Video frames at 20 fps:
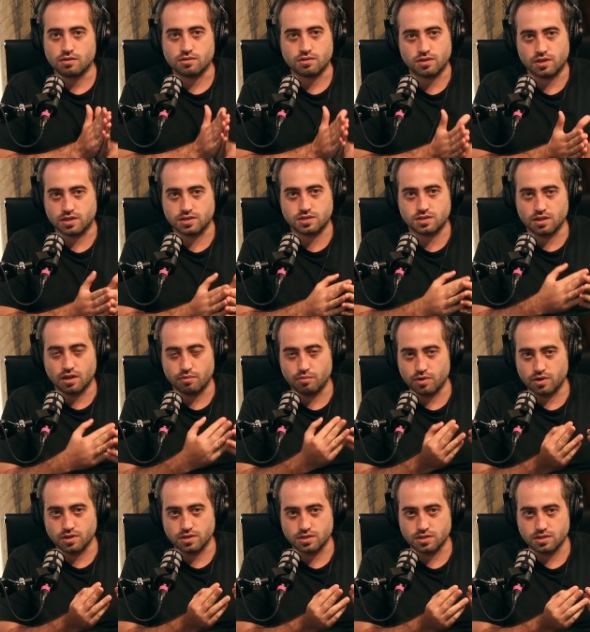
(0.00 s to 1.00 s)
This
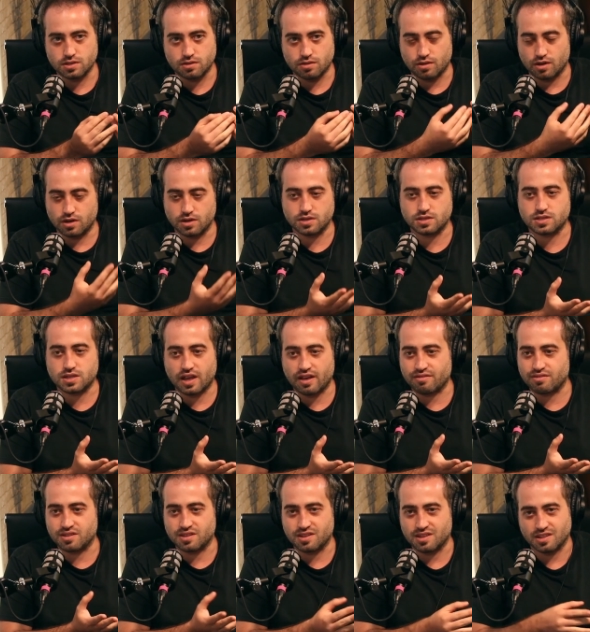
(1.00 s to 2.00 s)
number is
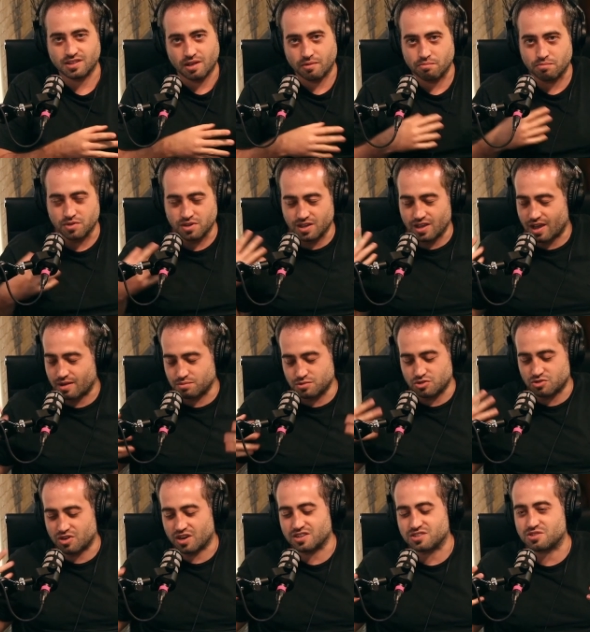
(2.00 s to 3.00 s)
37, and I'm being
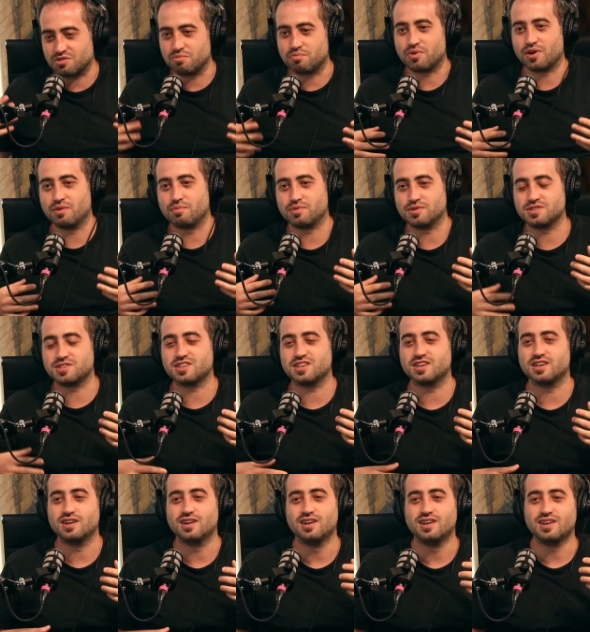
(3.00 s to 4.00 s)
abstract on purpose
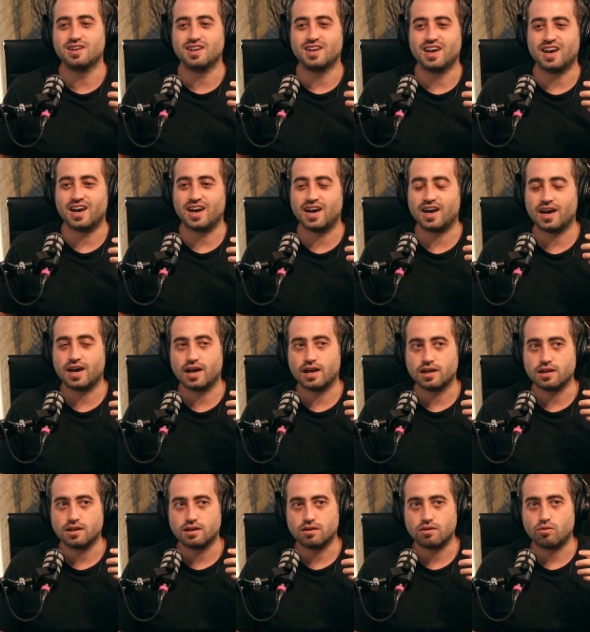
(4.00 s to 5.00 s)
here.
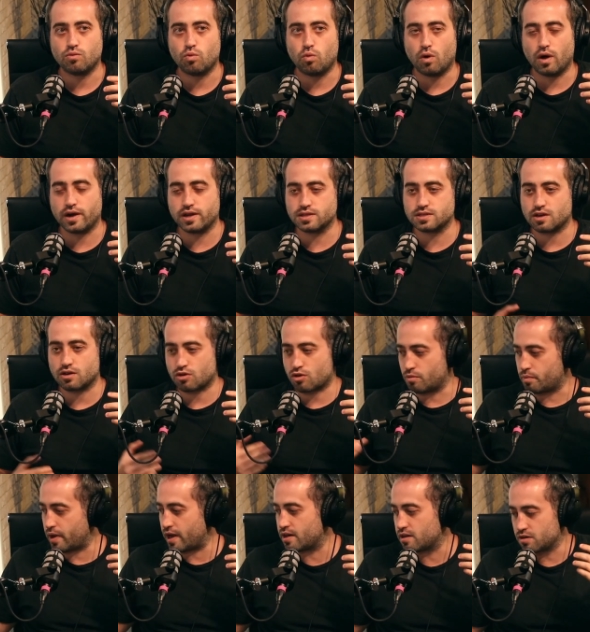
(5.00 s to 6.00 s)
What is our
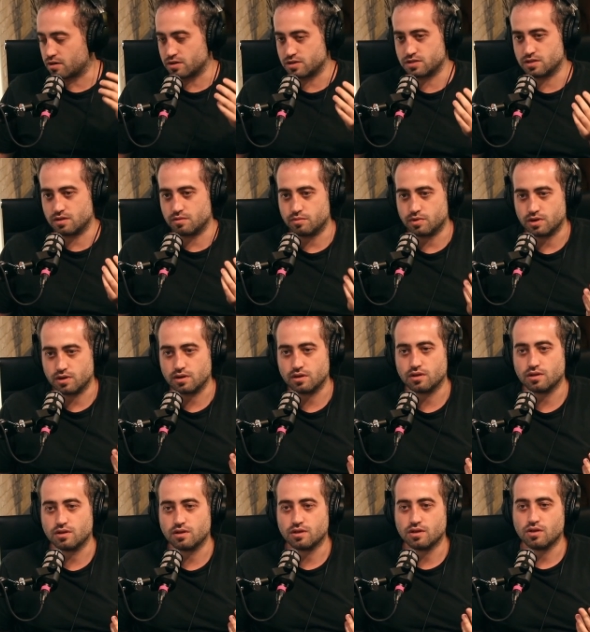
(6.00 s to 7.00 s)
competitor's number?
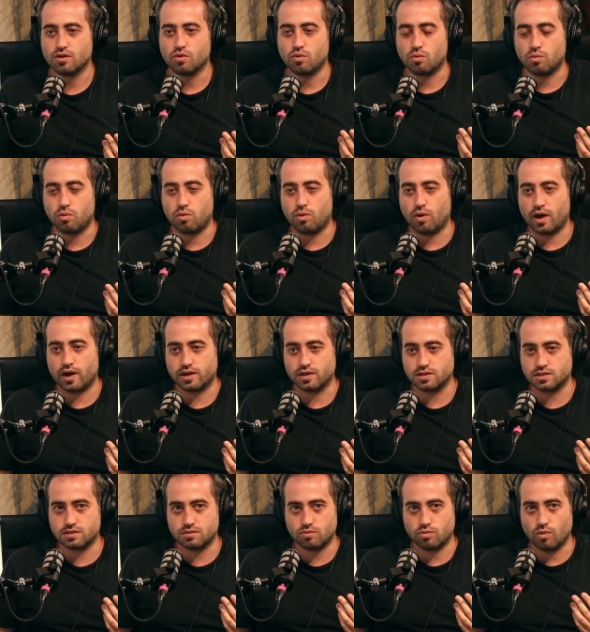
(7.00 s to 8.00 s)
What
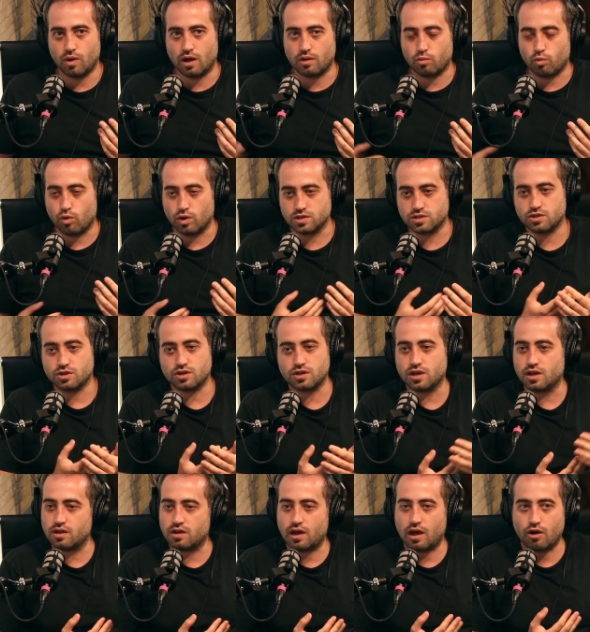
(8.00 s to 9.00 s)
was
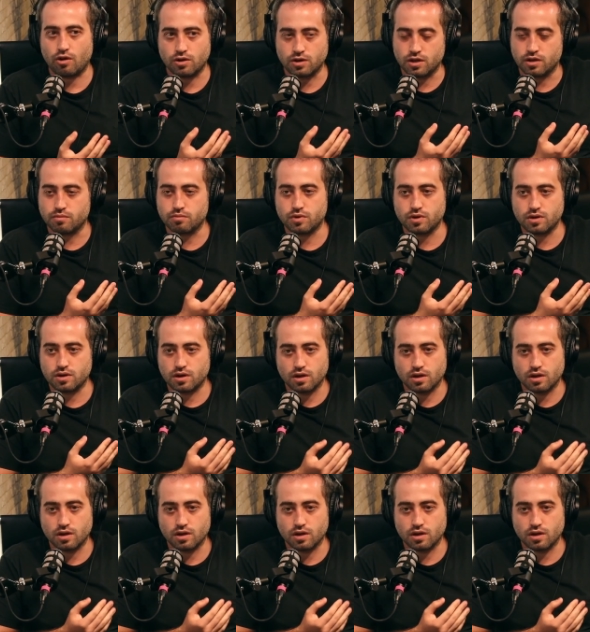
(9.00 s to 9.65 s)
our number